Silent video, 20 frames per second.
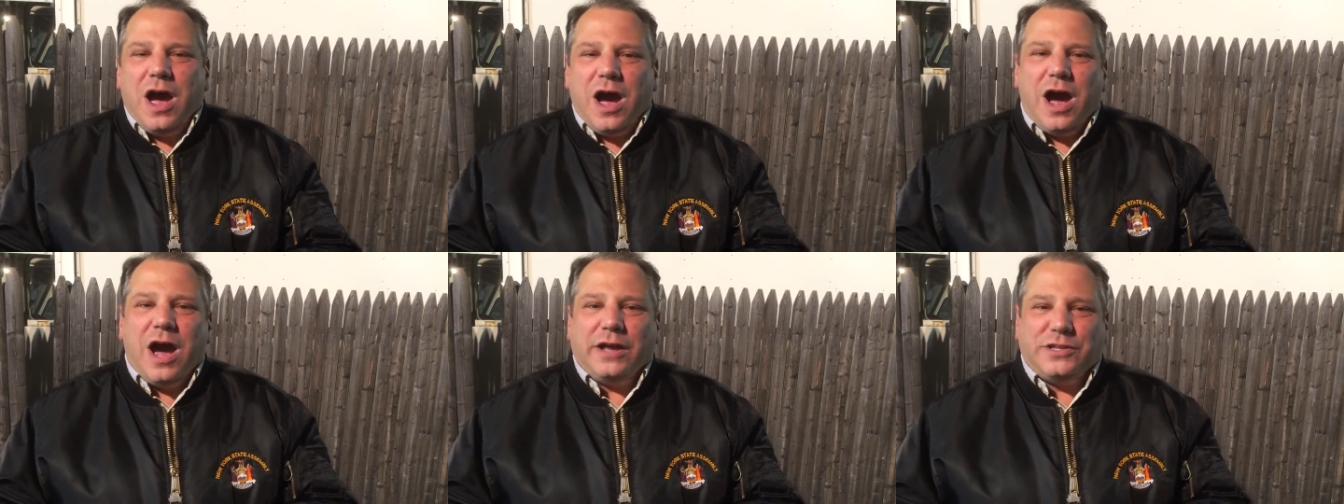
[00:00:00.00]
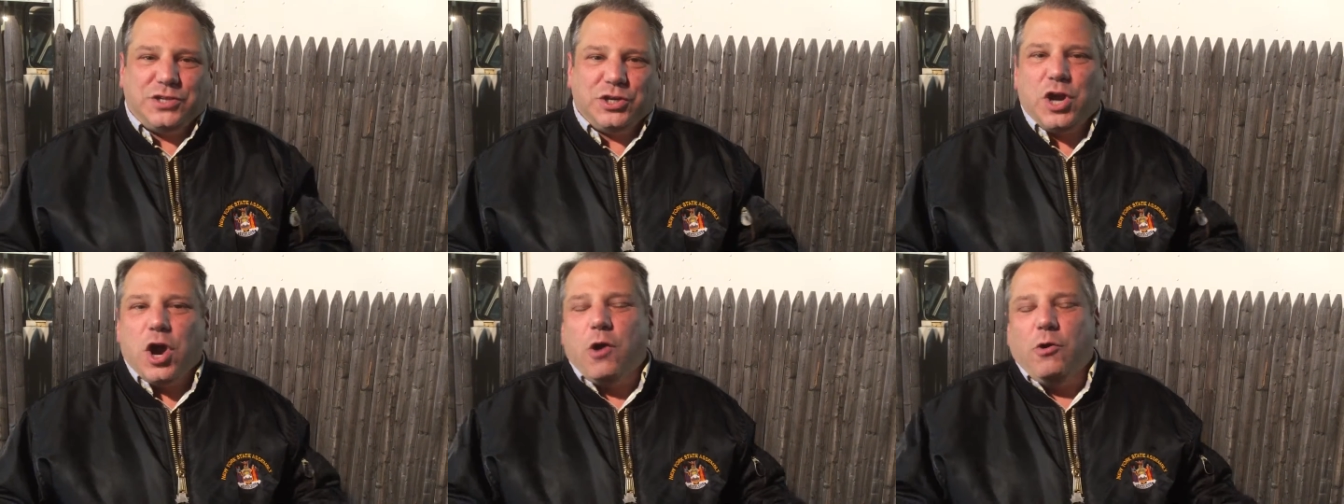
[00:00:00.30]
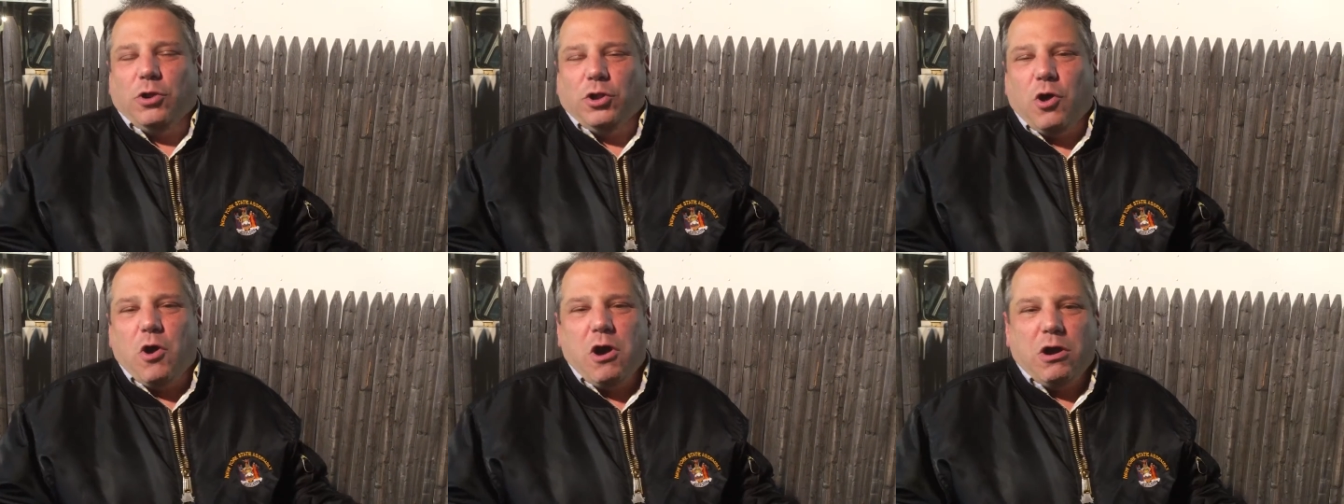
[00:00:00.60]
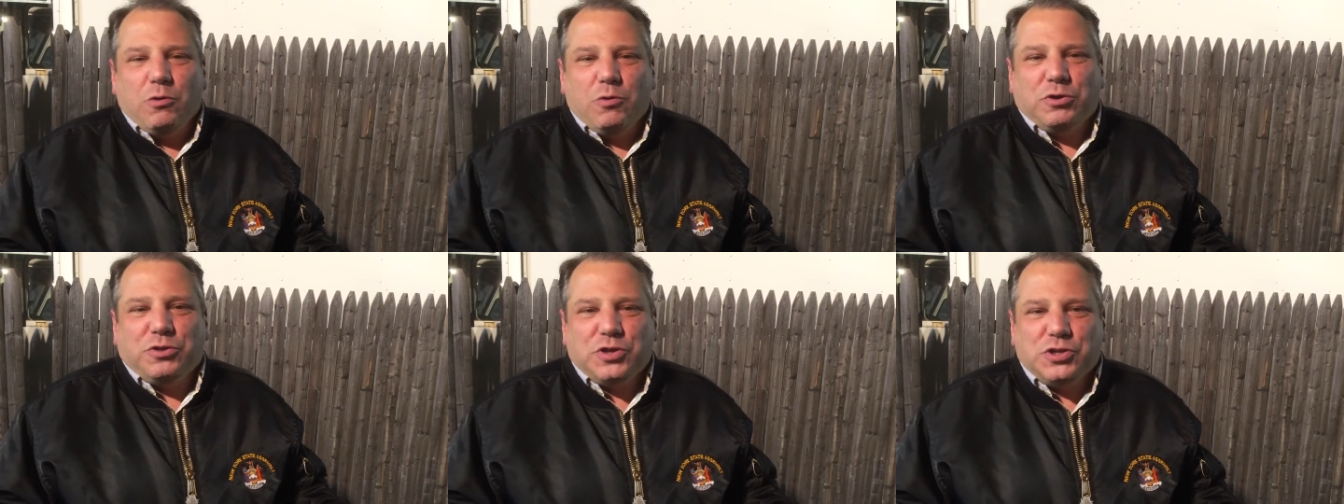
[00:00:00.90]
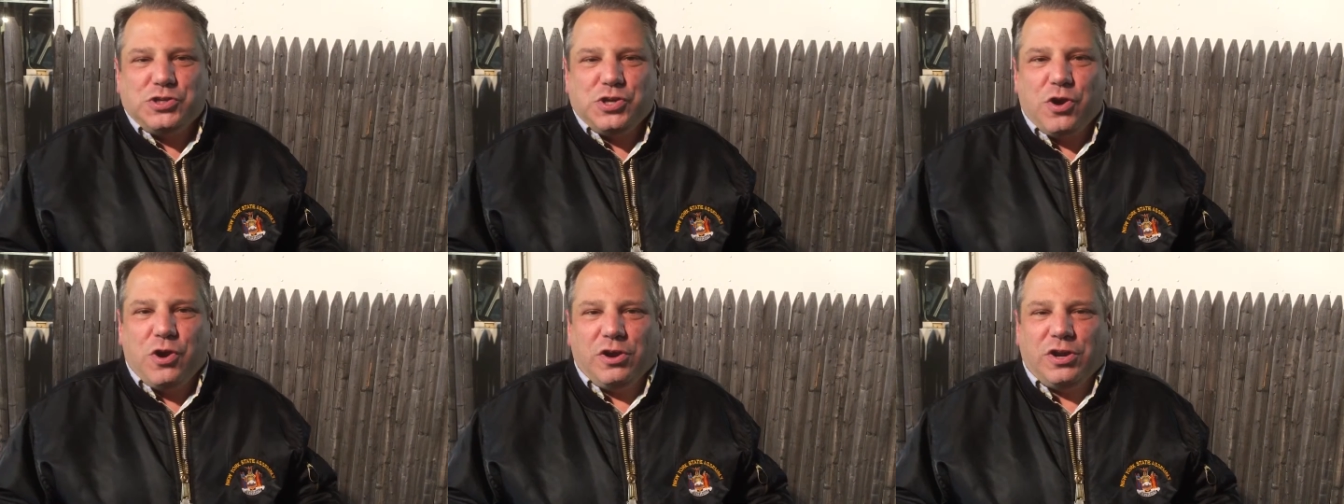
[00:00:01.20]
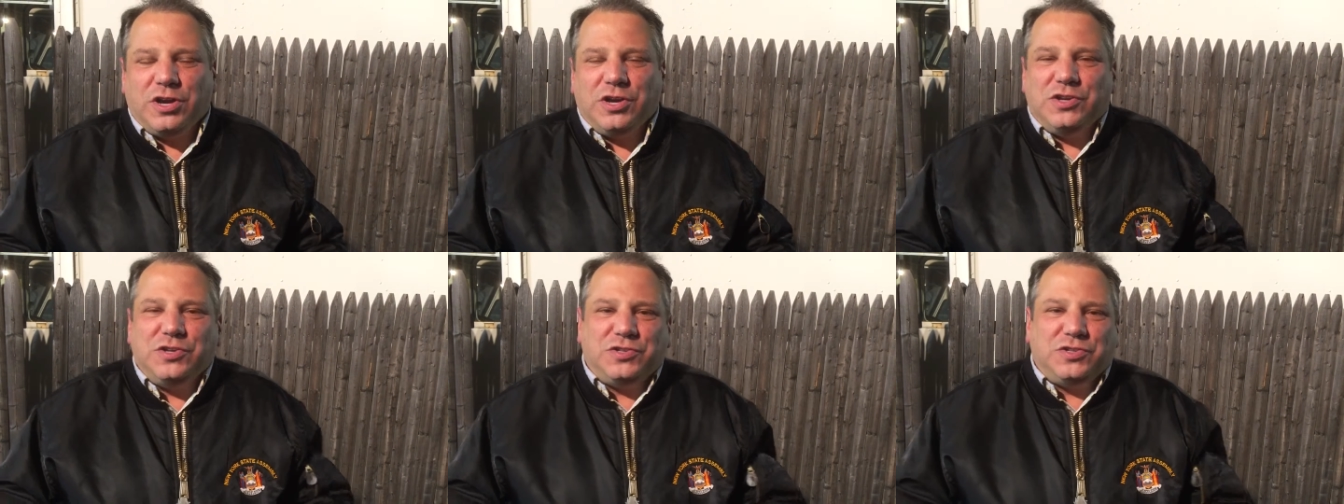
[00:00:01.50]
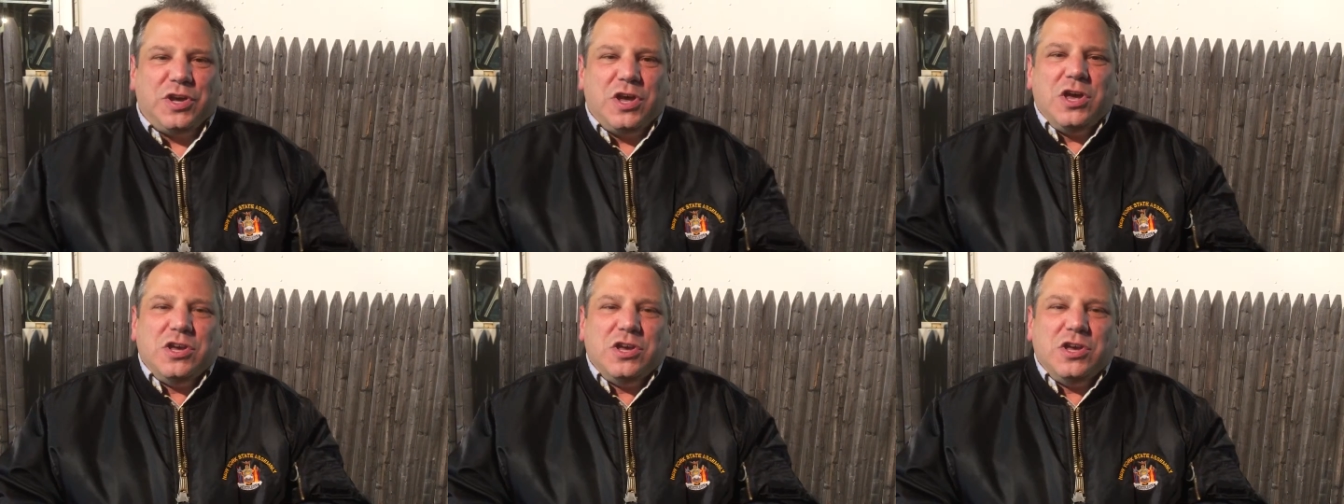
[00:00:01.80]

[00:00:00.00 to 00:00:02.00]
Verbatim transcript: uh, to go along with the turkeys,